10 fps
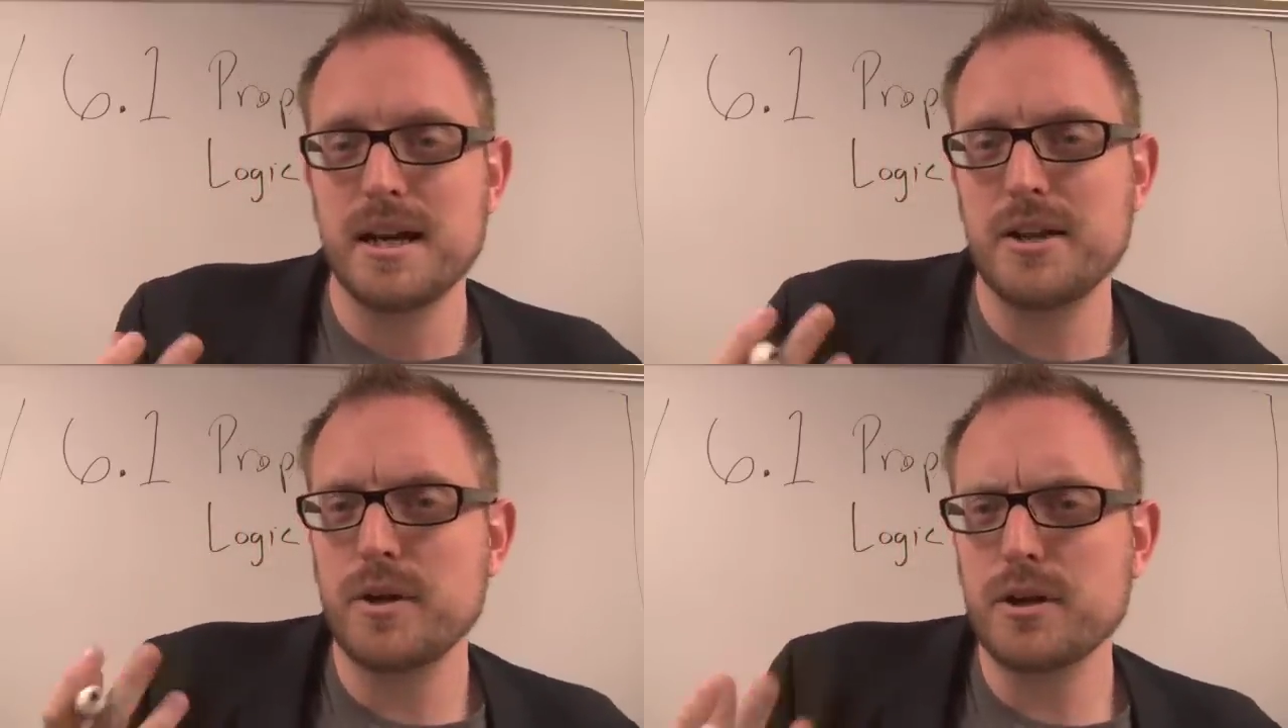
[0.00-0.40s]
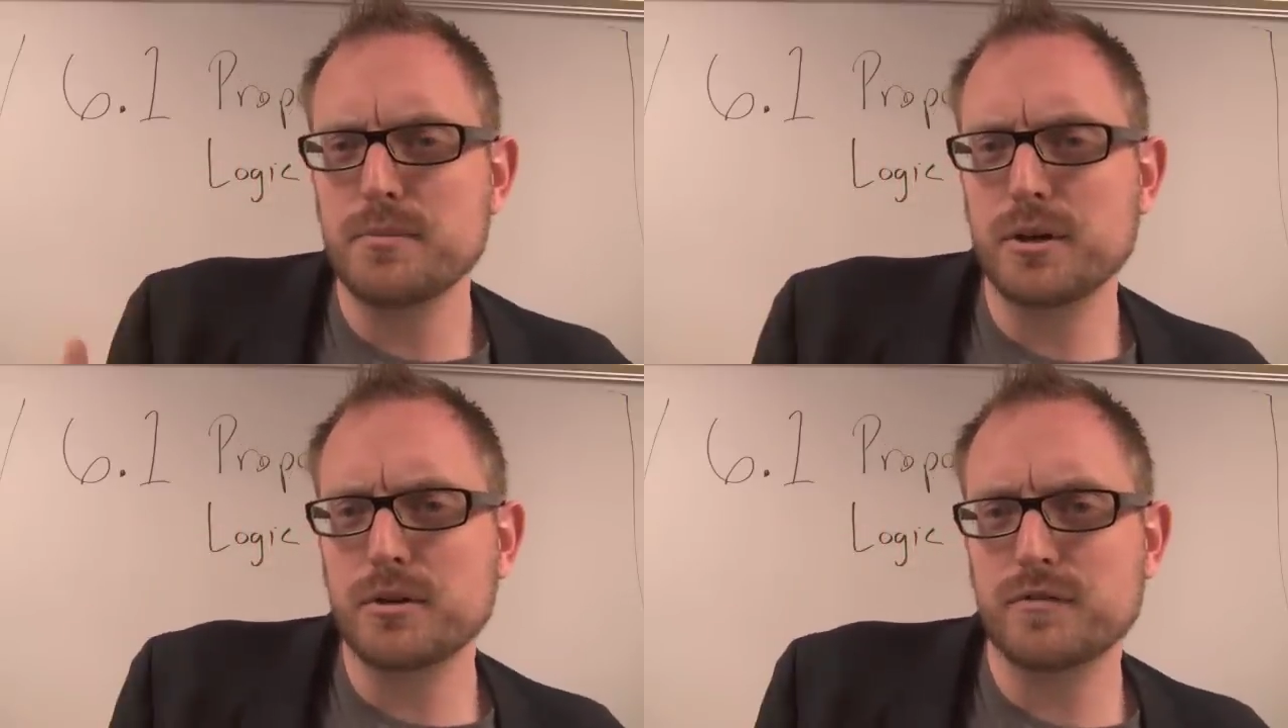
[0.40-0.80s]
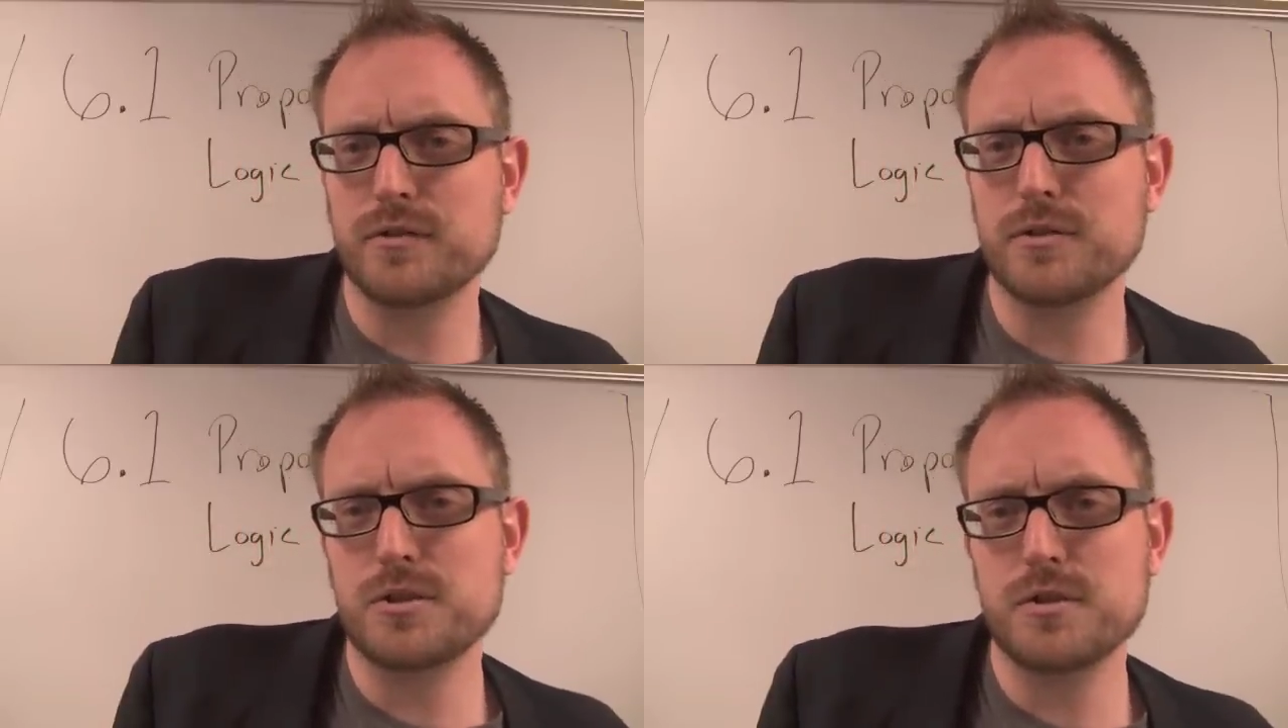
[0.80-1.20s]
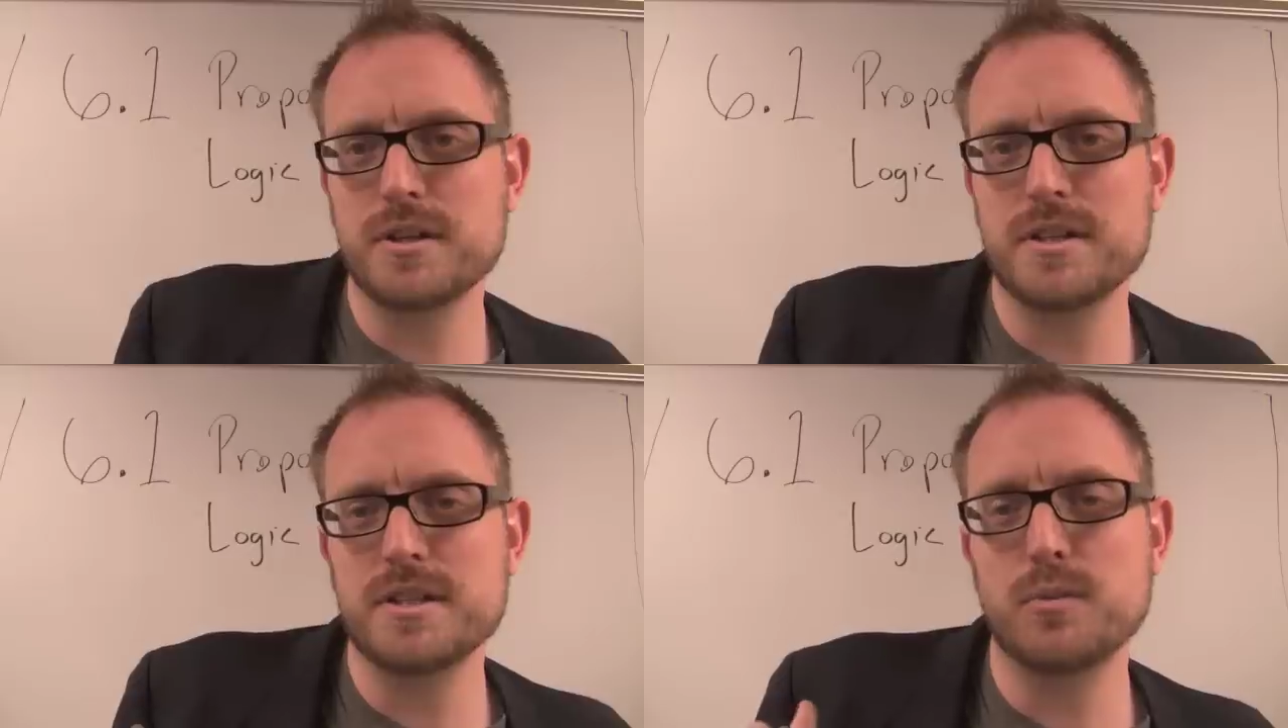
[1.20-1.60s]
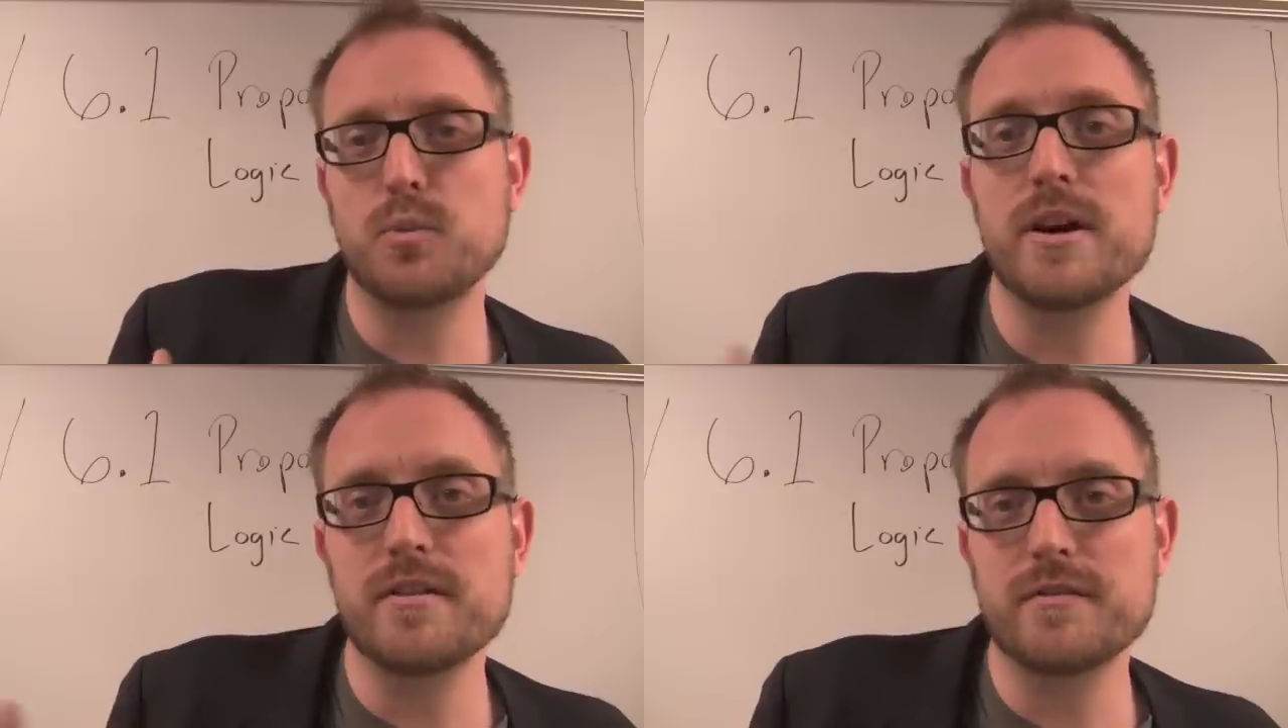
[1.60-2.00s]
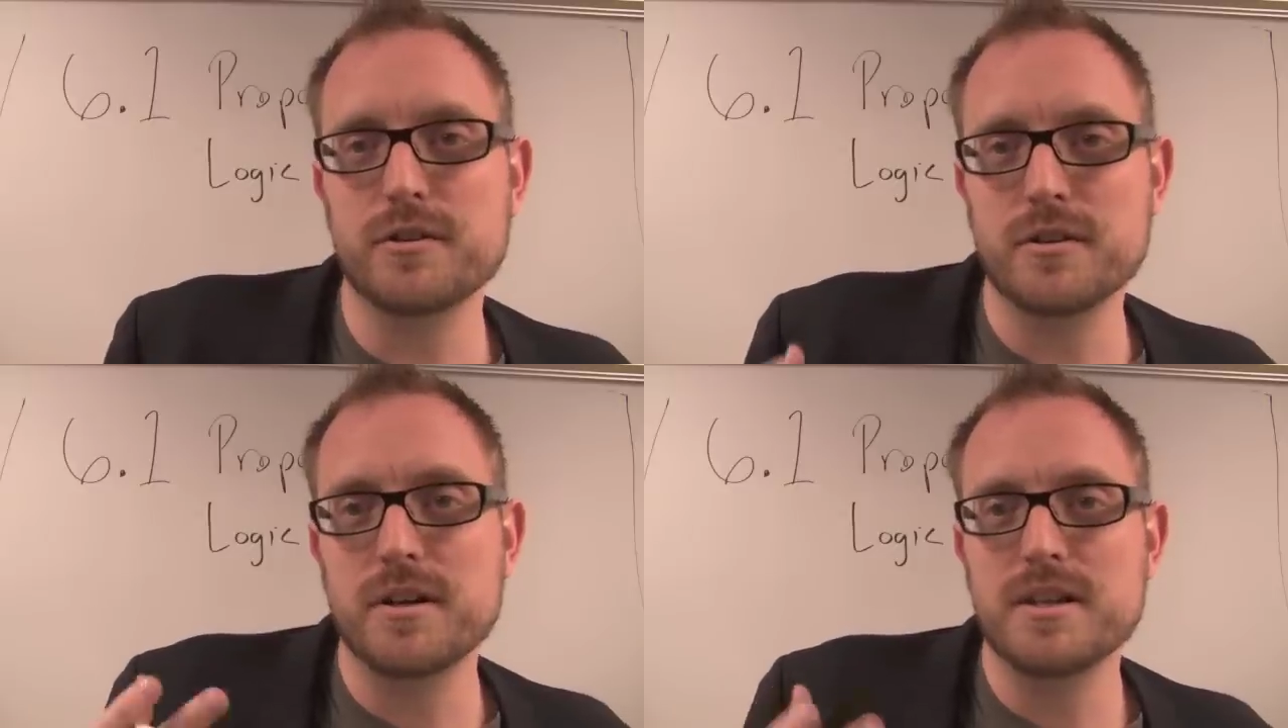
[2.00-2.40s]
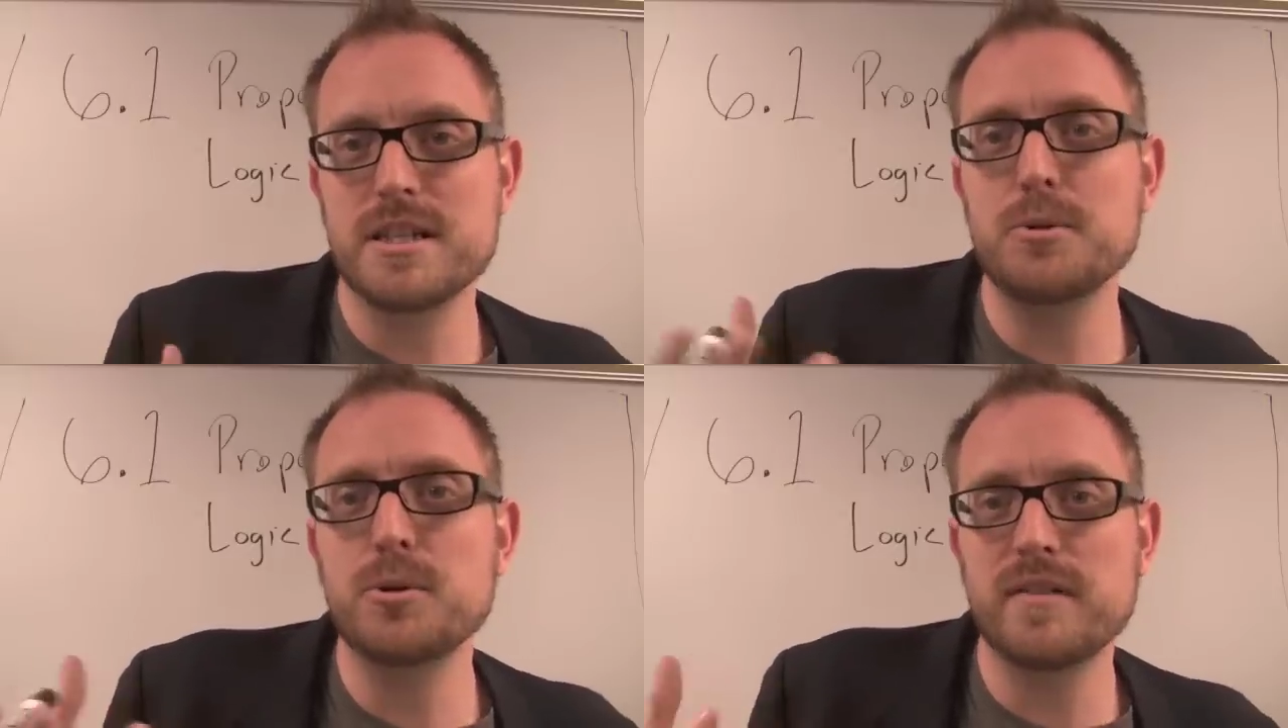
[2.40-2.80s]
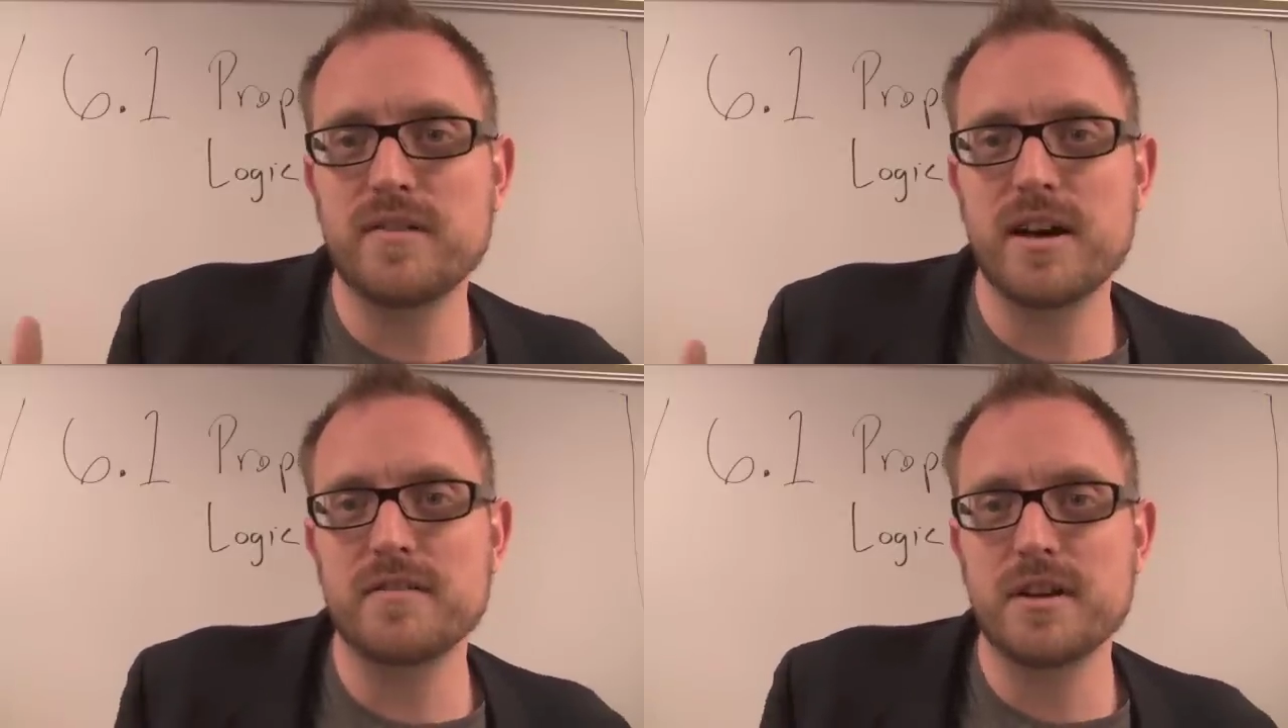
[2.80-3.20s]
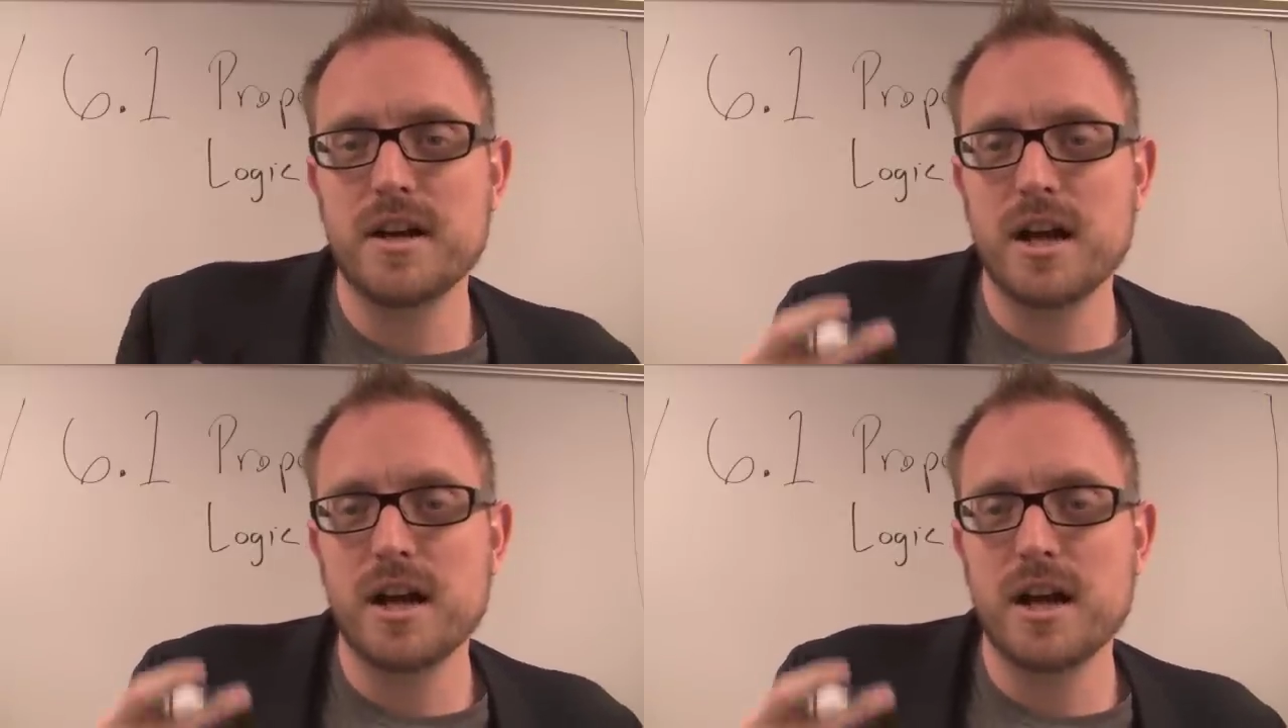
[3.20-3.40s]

And the way your book refers to it is a WIF or WFF,